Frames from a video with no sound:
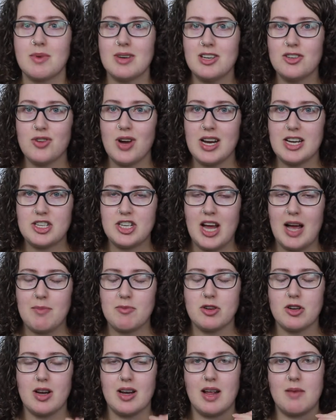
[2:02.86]
I'm gonna try a
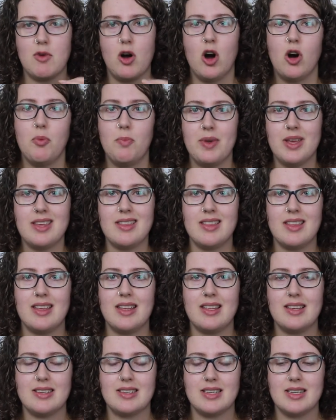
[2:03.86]
chapter and I'm hoping
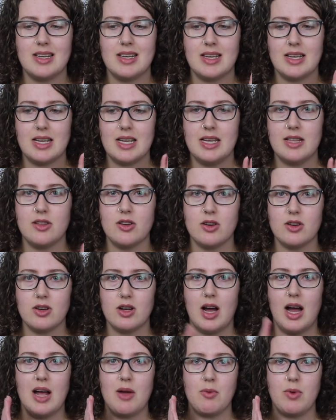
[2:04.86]
that
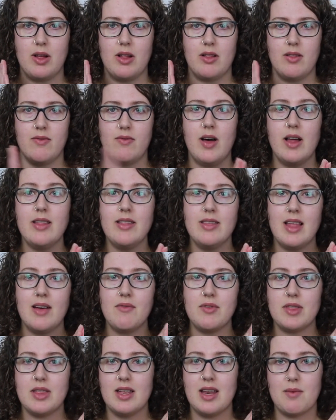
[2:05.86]
either I will fall in
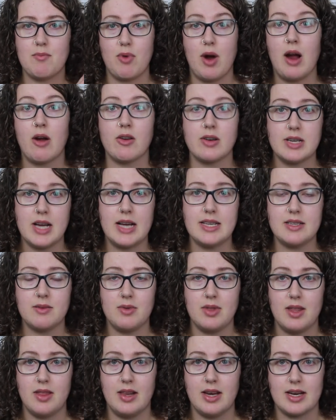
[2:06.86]
love with it and prioritize it
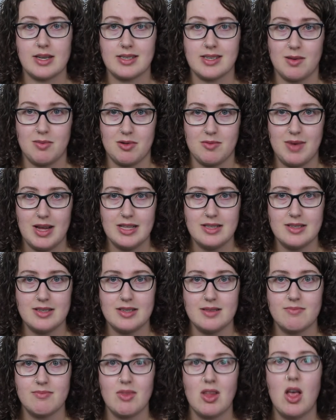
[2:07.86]
within the next couple
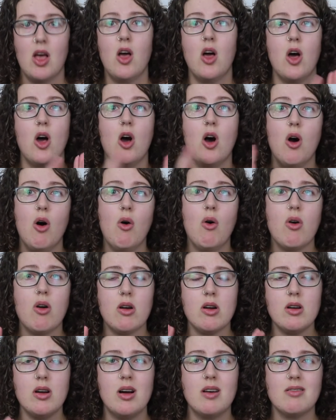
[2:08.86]
months,
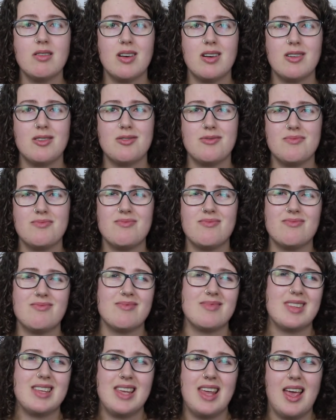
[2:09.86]
or I'll go,
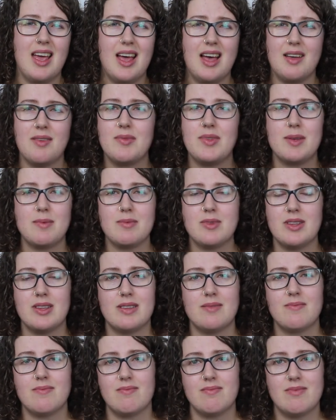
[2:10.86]
yeah,
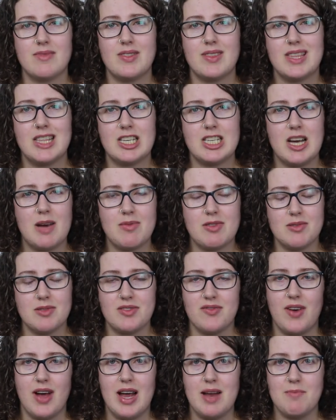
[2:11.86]
the chapter
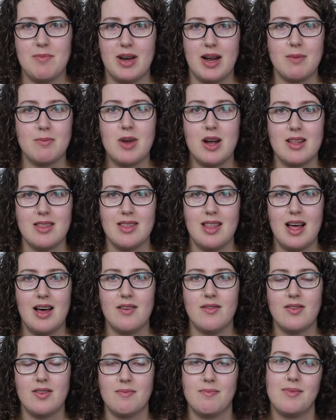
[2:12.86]
was fine, but I'm not in
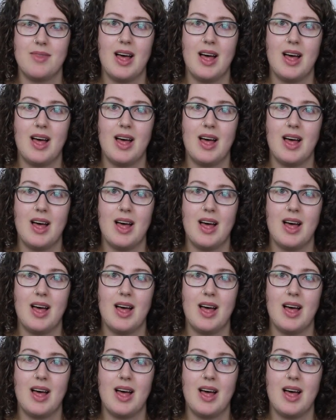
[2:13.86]
love.